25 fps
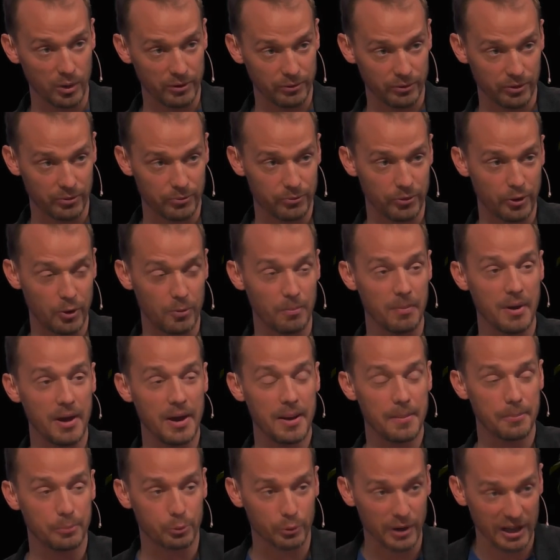with the film
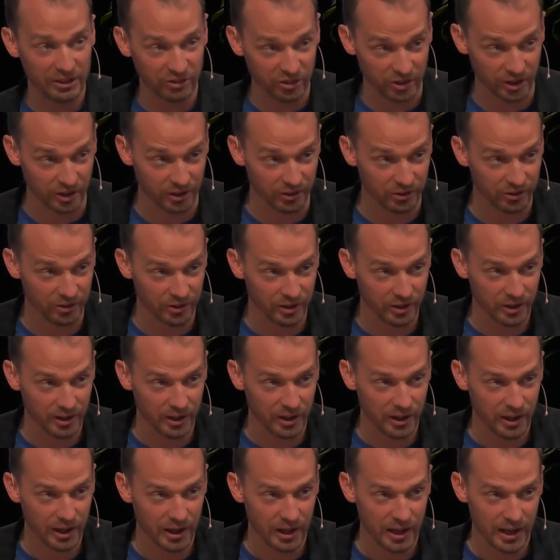President.
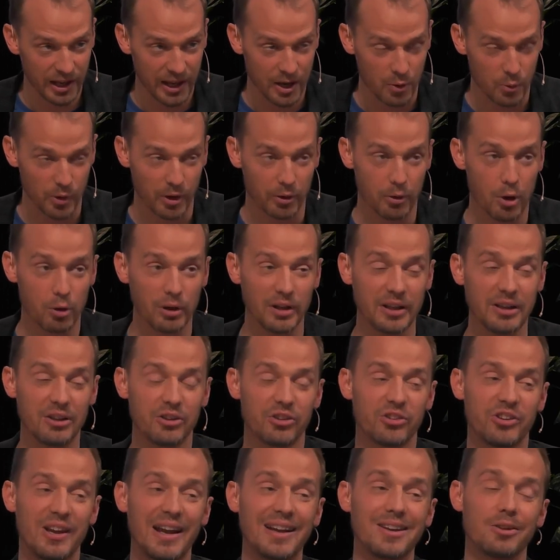We're only
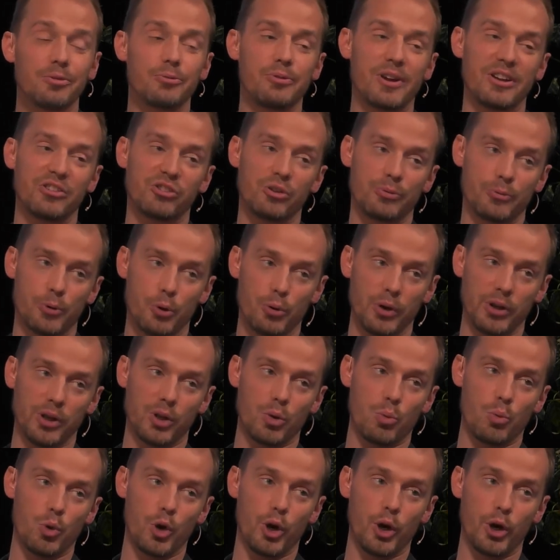the second festival in
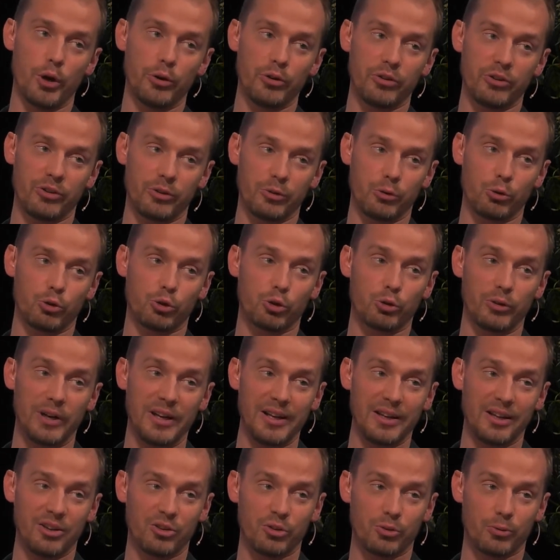the world to
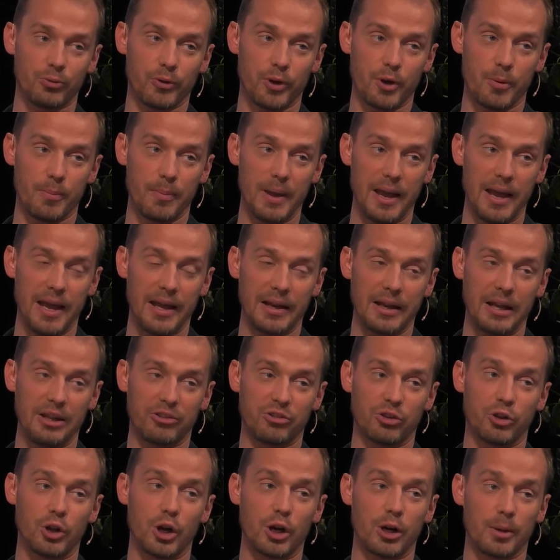screen this film. And
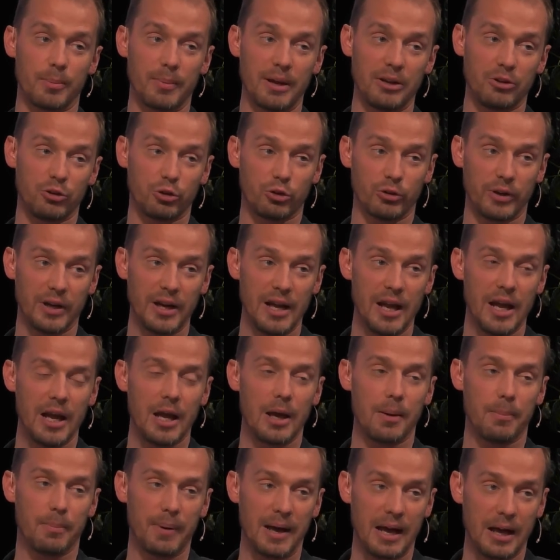it's a documentary
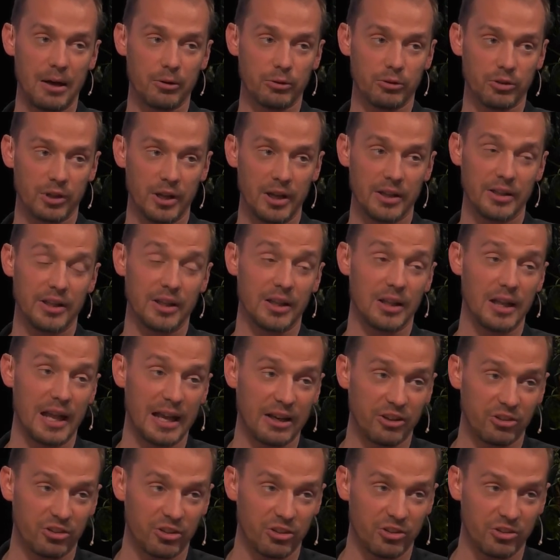about the
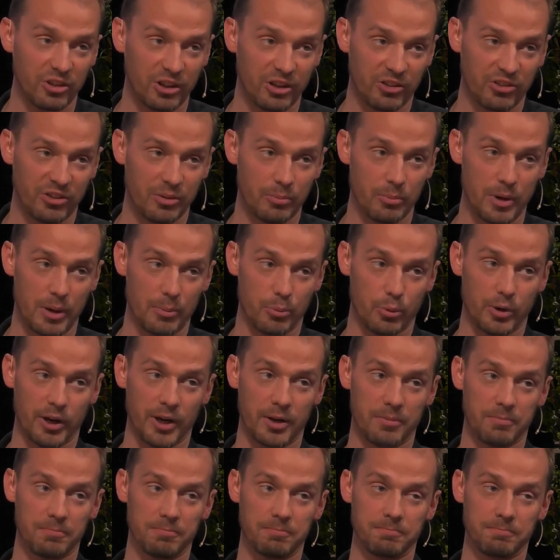elections in Zimbabwe.